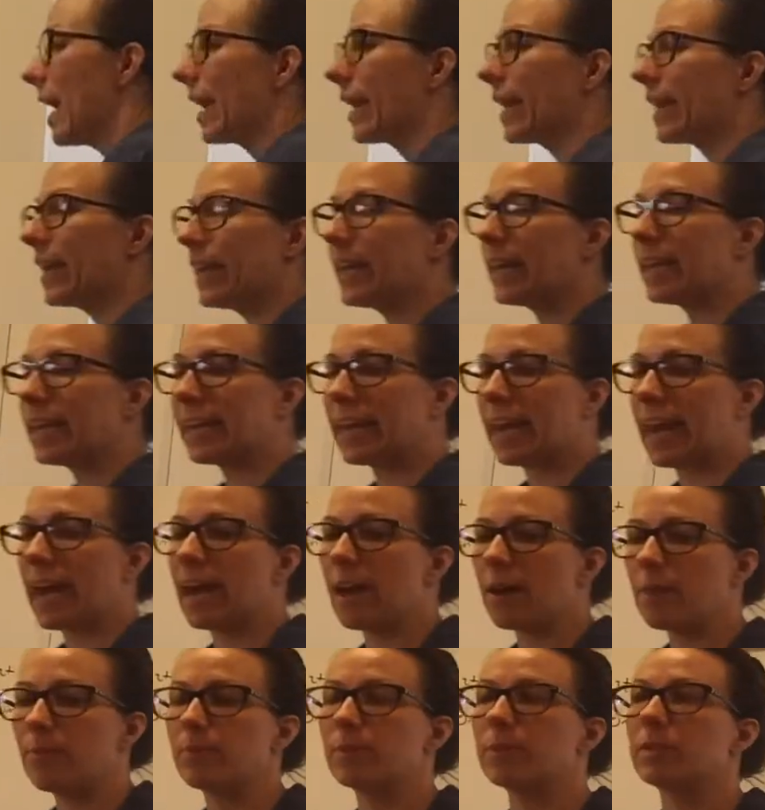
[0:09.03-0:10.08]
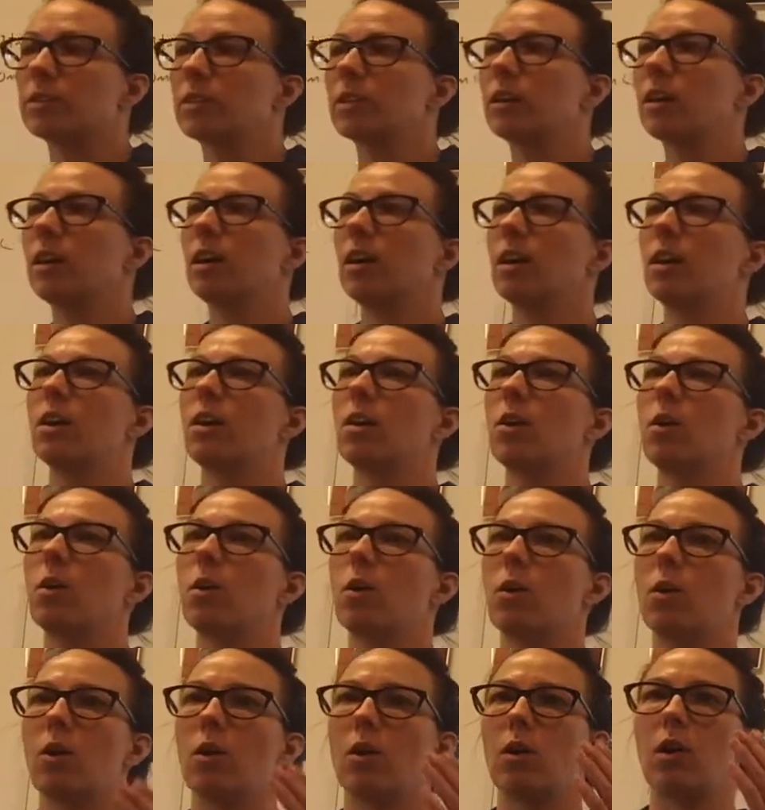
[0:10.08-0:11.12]
he kept
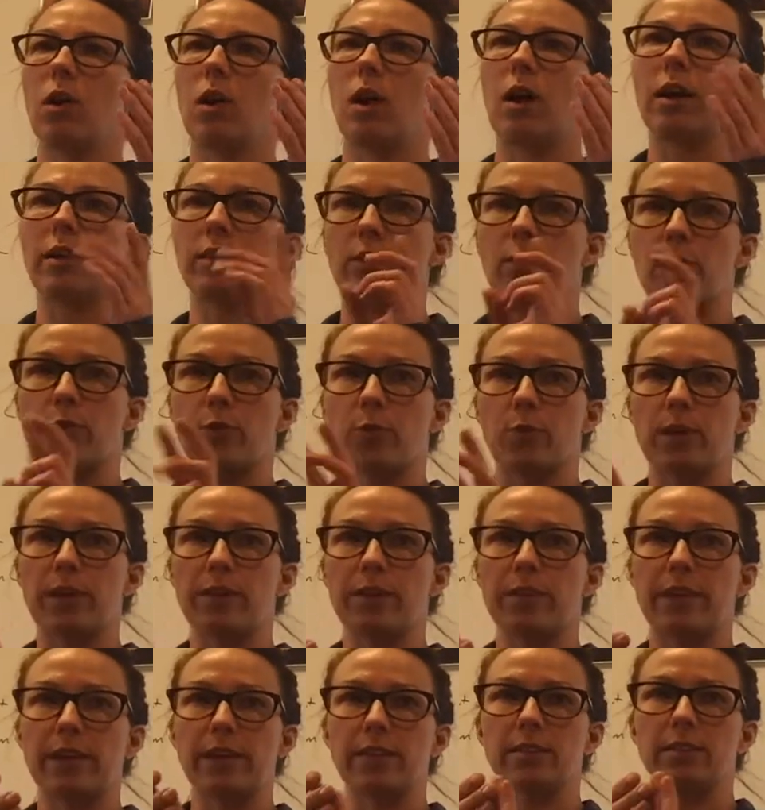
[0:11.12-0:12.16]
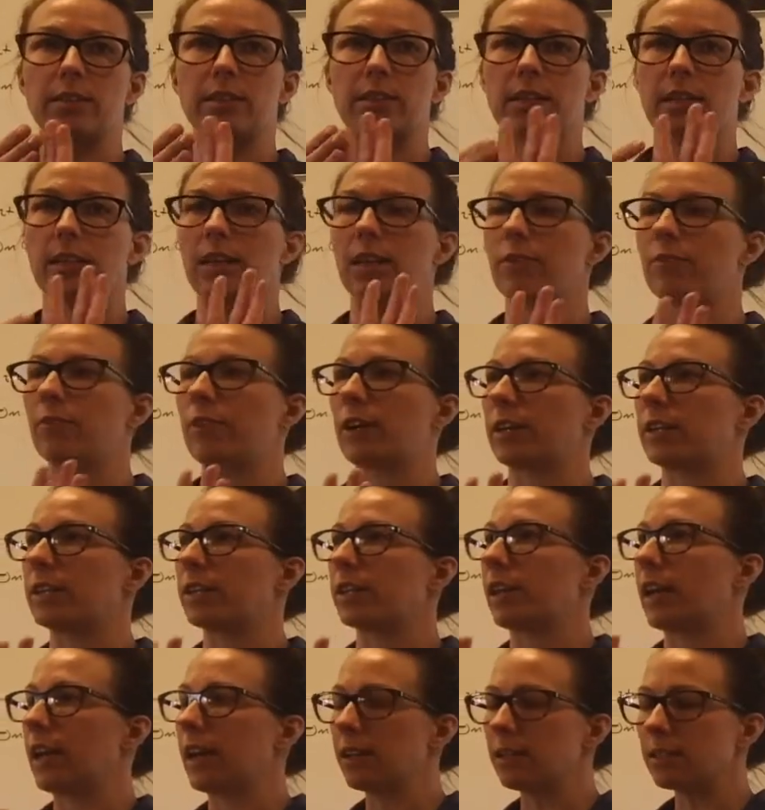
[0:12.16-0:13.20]
uh, the three things that can affect a
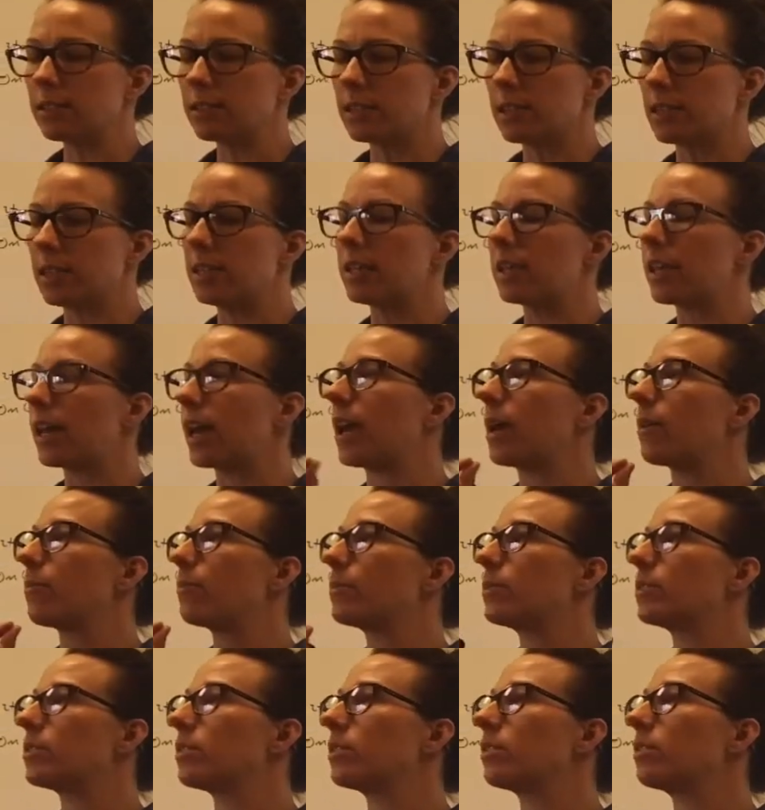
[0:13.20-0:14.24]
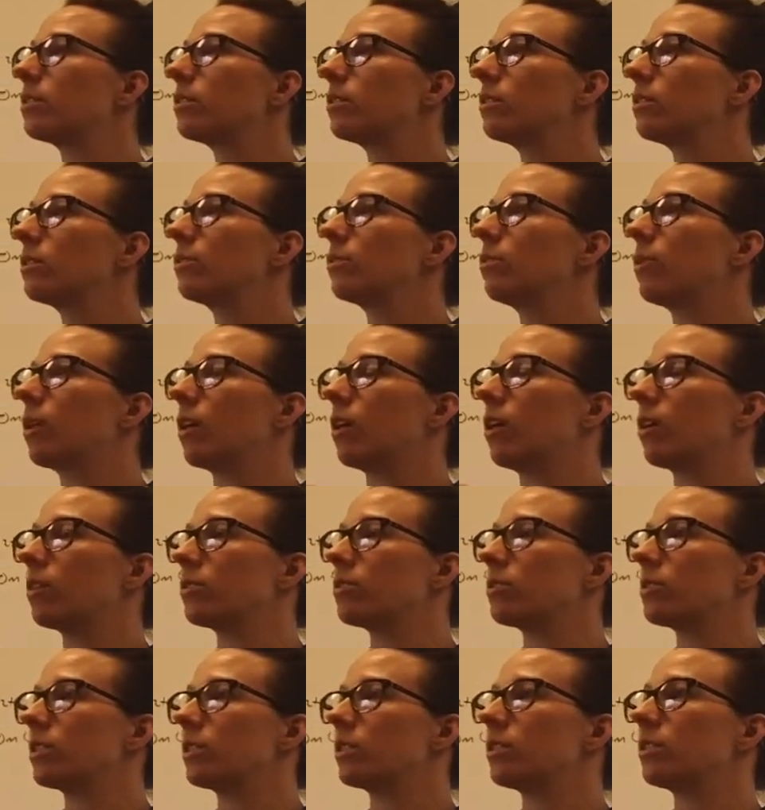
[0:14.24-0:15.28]
gas. He kept what
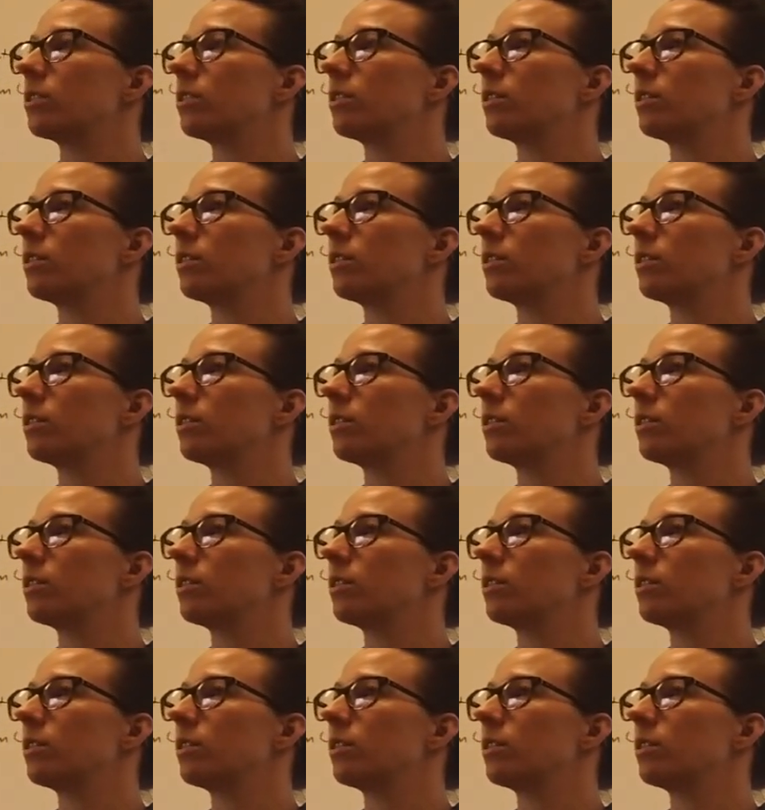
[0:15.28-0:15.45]
constant?